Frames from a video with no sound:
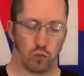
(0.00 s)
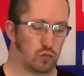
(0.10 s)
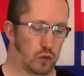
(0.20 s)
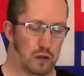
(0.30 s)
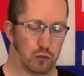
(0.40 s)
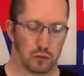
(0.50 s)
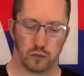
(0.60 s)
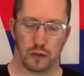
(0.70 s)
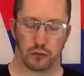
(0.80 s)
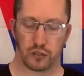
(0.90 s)
We
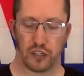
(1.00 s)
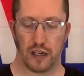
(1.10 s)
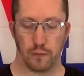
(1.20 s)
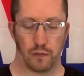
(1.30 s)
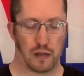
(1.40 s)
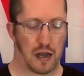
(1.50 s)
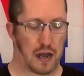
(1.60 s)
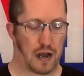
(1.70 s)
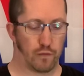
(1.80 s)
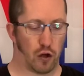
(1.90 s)
will see.
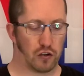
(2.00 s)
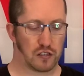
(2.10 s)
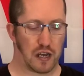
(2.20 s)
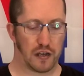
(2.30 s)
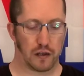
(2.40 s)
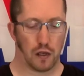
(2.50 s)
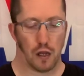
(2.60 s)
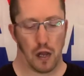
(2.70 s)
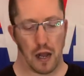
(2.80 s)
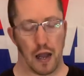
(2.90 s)
I've not decided.
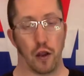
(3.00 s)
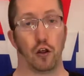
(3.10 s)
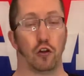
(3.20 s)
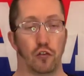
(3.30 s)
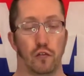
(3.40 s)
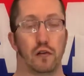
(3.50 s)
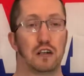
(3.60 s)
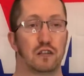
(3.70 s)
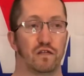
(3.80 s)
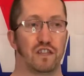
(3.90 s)
Another
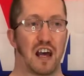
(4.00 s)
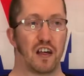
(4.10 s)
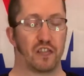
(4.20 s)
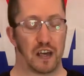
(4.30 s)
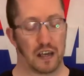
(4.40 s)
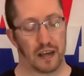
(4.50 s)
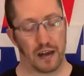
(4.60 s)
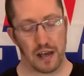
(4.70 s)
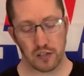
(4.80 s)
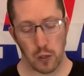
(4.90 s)
reason for that thinking
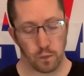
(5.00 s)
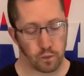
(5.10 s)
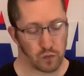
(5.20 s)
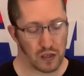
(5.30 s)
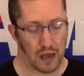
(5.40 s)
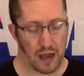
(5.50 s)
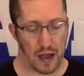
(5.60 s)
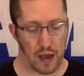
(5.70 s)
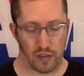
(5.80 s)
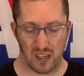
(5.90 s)
is
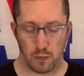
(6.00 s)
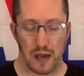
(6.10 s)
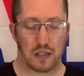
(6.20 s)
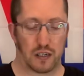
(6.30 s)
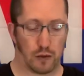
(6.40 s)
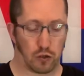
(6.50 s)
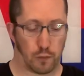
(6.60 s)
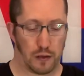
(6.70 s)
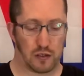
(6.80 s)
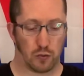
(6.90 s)
this basically, I'm going to
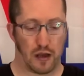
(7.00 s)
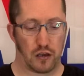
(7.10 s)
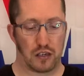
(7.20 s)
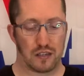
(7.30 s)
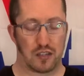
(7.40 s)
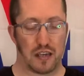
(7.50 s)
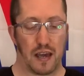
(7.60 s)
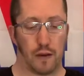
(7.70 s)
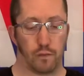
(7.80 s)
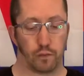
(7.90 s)
pick this up now. You can see
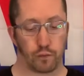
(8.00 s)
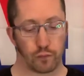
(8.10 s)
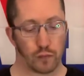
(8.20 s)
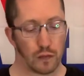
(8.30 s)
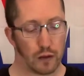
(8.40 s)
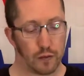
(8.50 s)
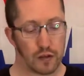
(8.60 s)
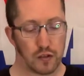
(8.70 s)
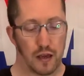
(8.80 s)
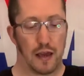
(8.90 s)
it. There it
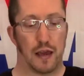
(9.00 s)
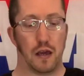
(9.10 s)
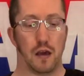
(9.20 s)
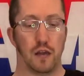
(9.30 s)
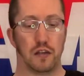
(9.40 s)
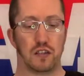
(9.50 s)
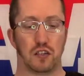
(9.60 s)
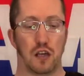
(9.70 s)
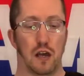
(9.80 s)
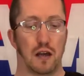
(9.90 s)
is. Here,
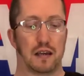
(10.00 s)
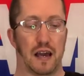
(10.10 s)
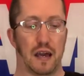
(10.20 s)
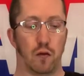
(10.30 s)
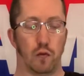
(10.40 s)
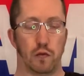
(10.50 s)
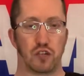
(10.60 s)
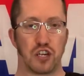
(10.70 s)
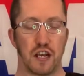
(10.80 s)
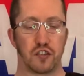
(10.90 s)
this came with
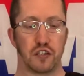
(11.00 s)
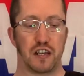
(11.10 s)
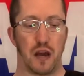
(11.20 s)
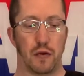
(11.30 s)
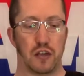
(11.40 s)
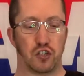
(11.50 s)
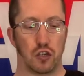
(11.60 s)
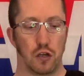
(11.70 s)
chassis damage.